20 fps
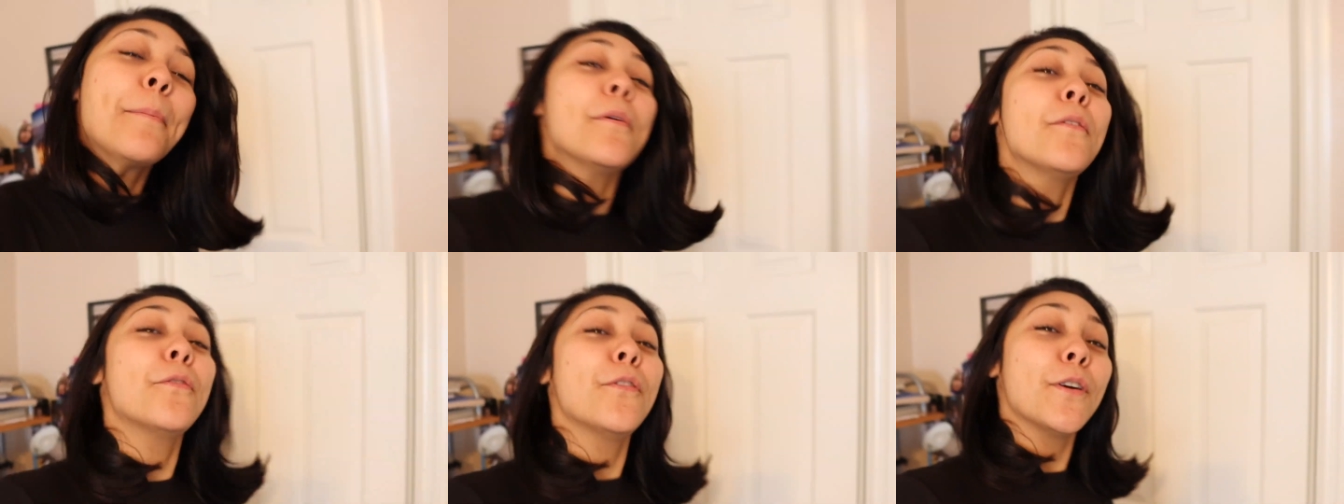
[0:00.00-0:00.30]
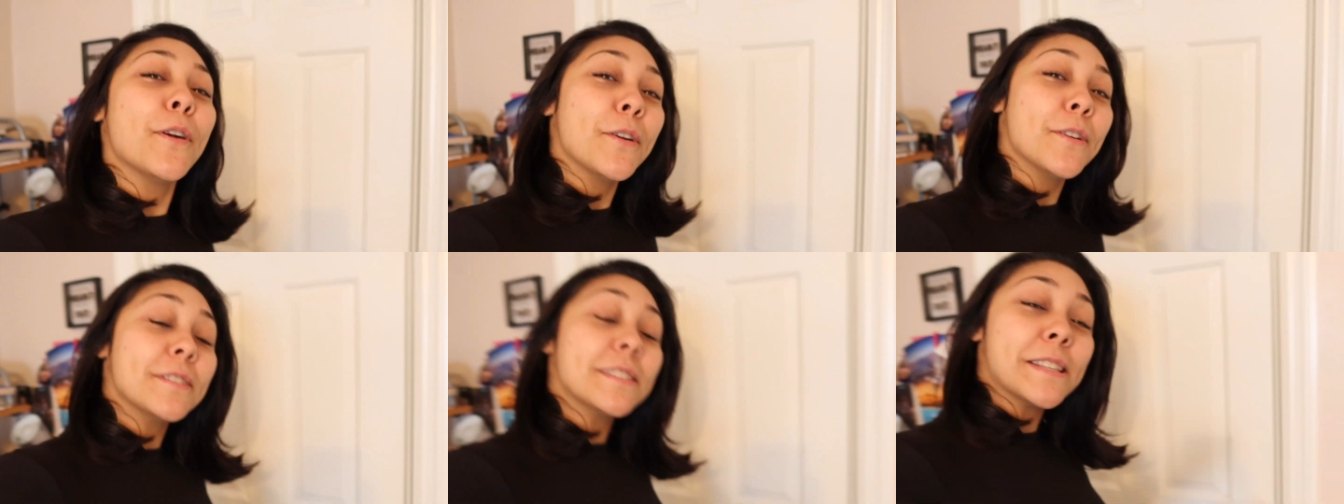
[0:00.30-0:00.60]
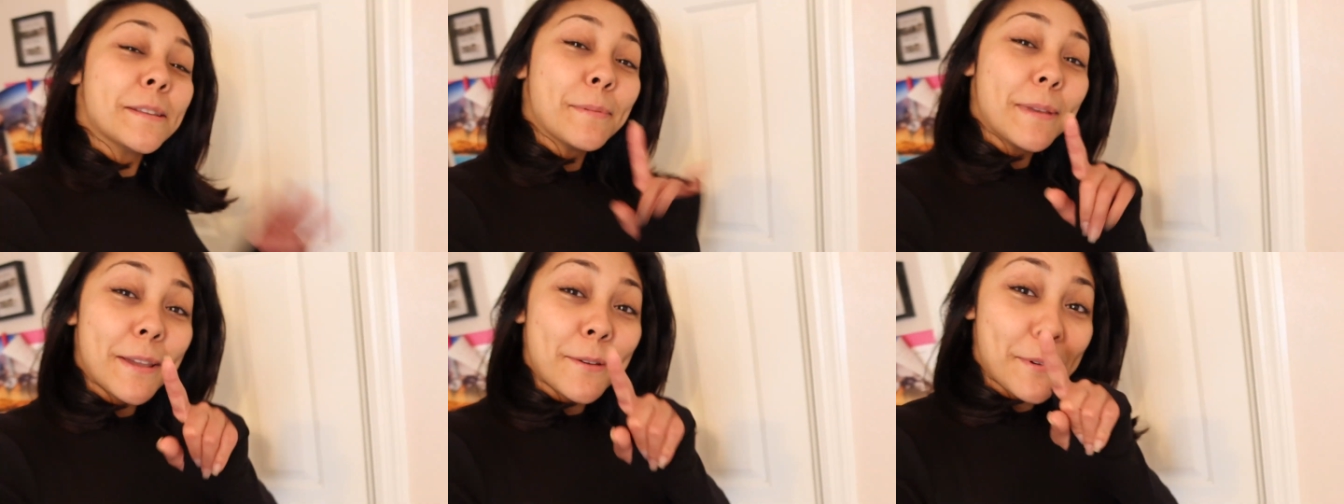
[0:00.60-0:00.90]
prefer
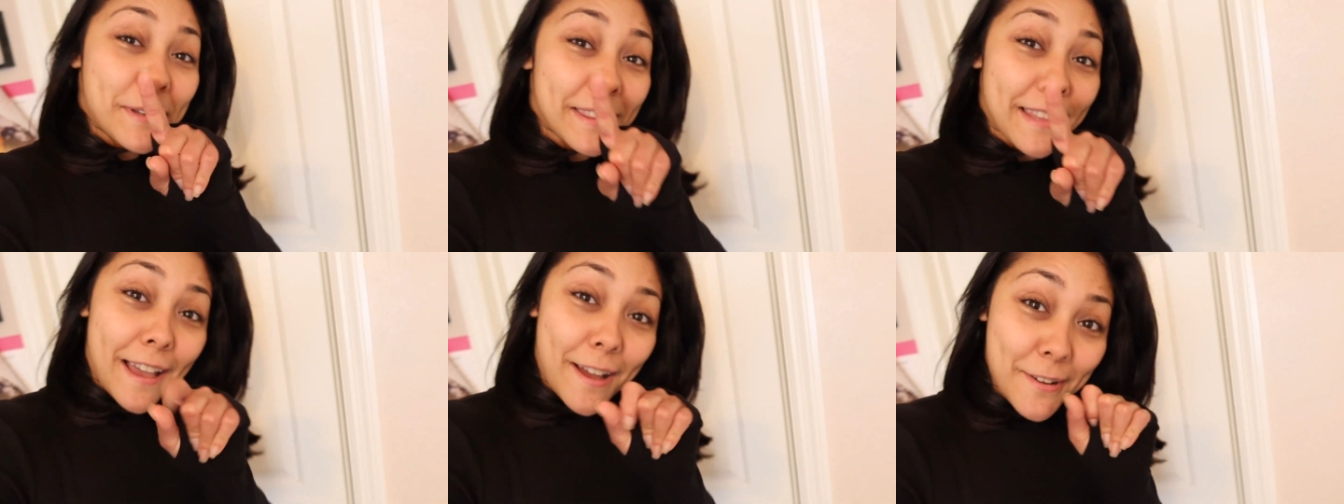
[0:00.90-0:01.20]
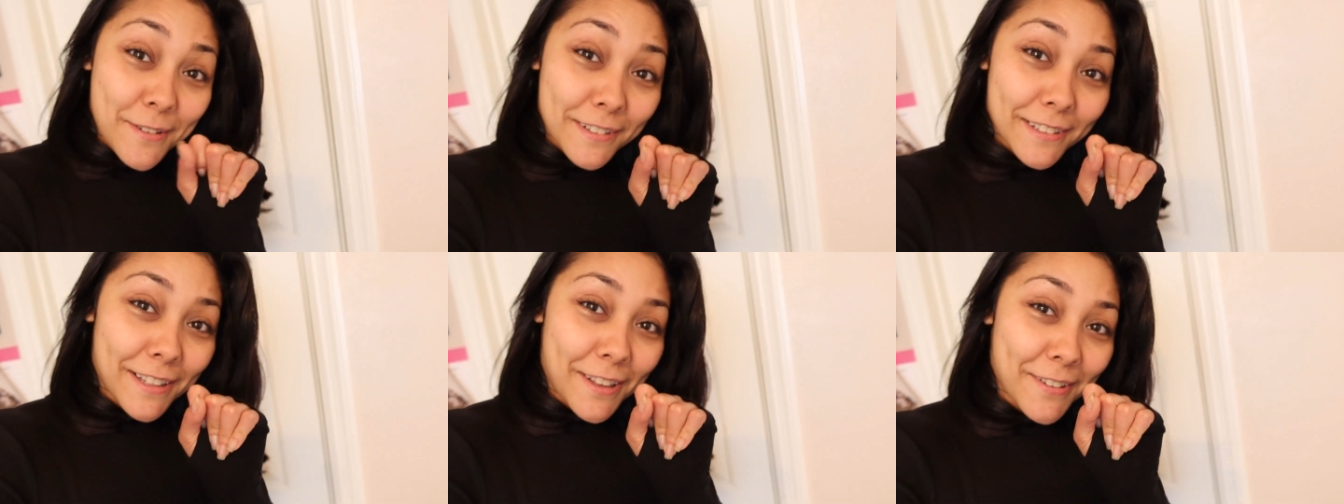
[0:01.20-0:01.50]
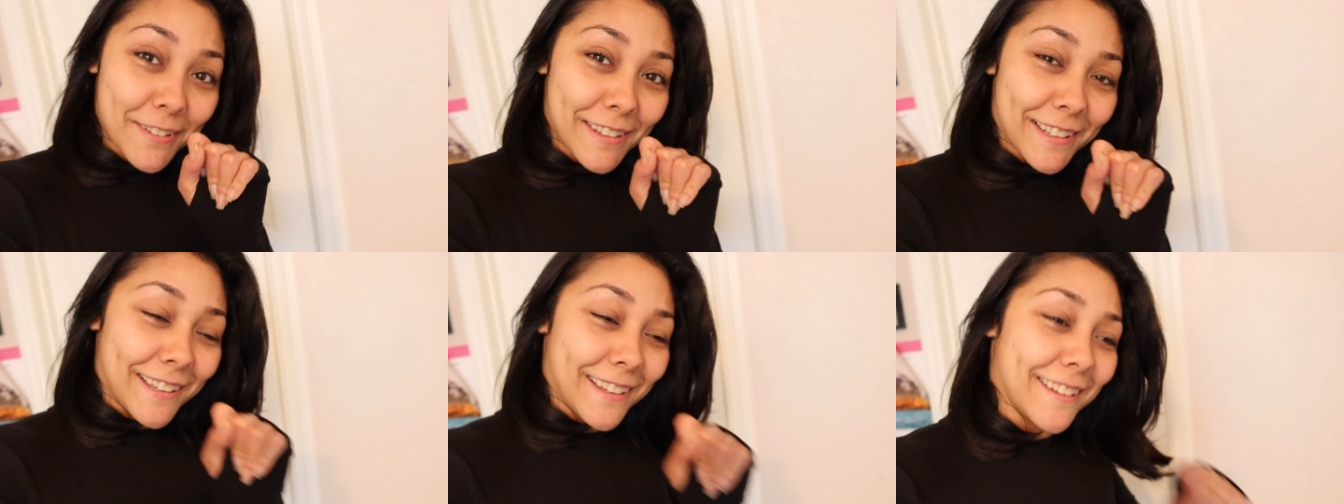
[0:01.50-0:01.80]
to be without
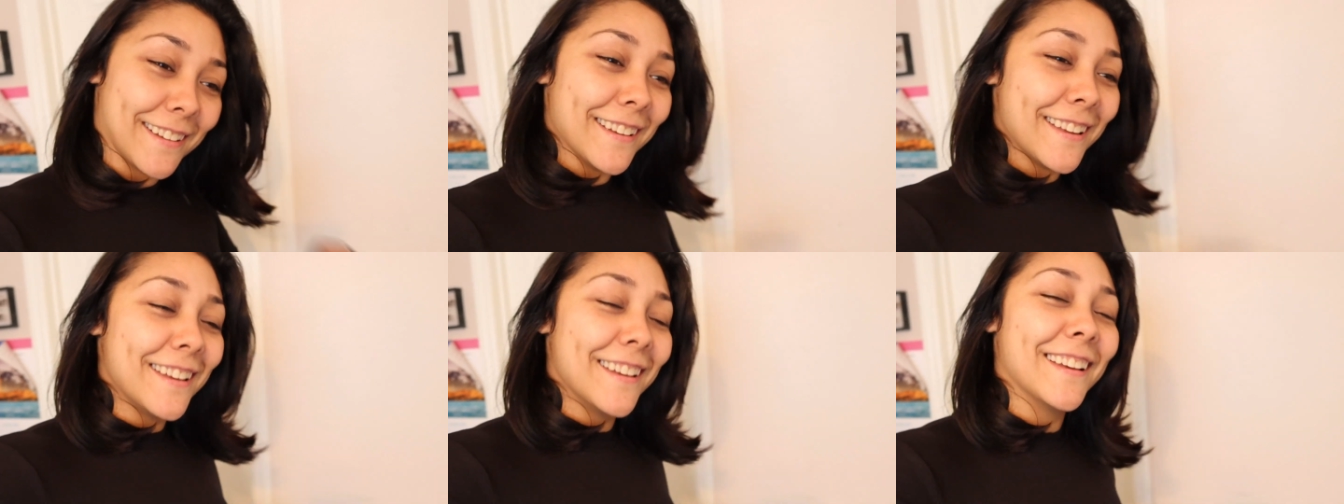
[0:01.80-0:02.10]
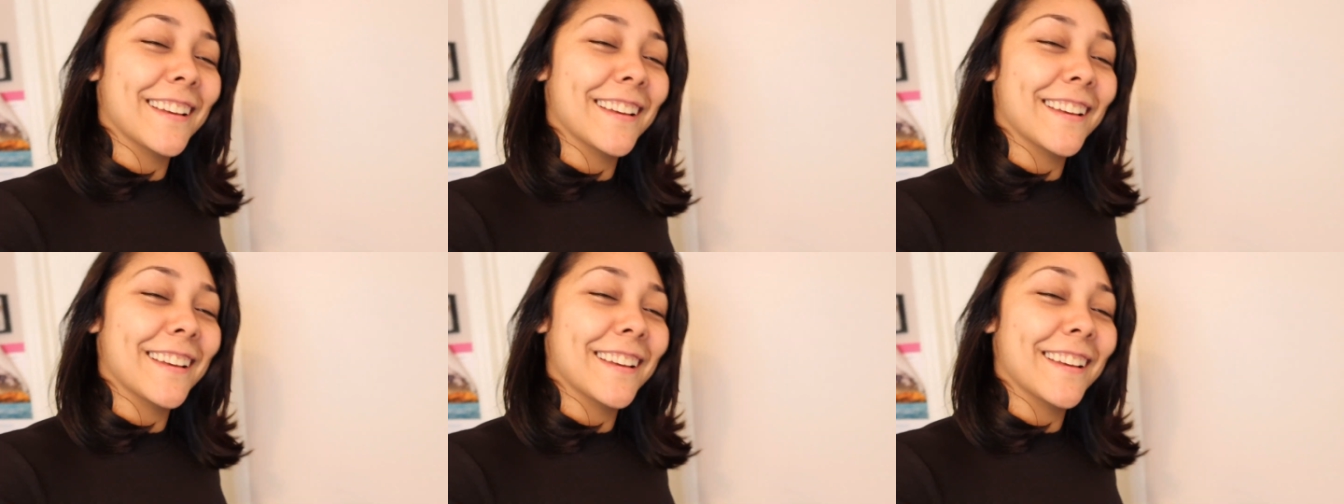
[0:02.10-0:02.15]
clothing.